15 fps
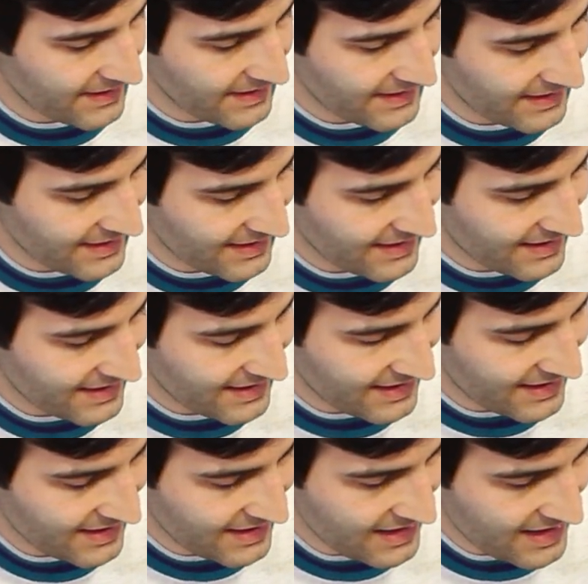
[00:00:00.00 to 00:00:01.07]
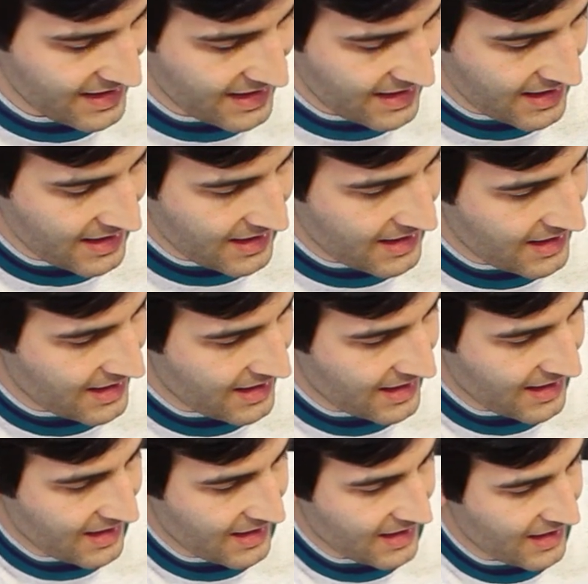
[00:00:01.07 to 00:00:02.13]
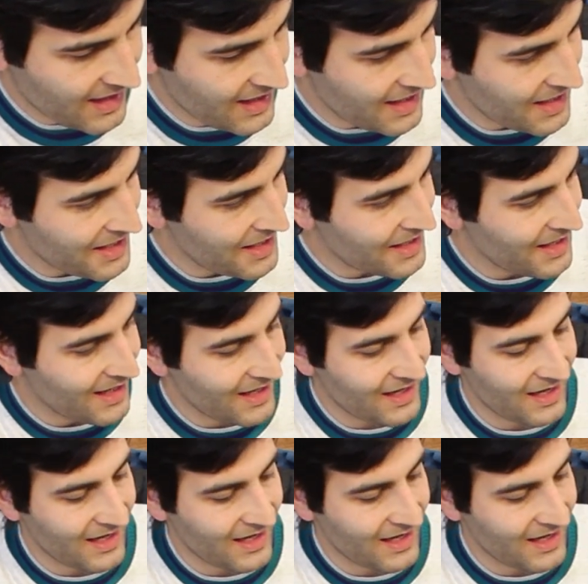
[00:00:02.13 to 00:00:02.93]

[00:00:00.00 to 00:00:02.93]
Nobody speaks.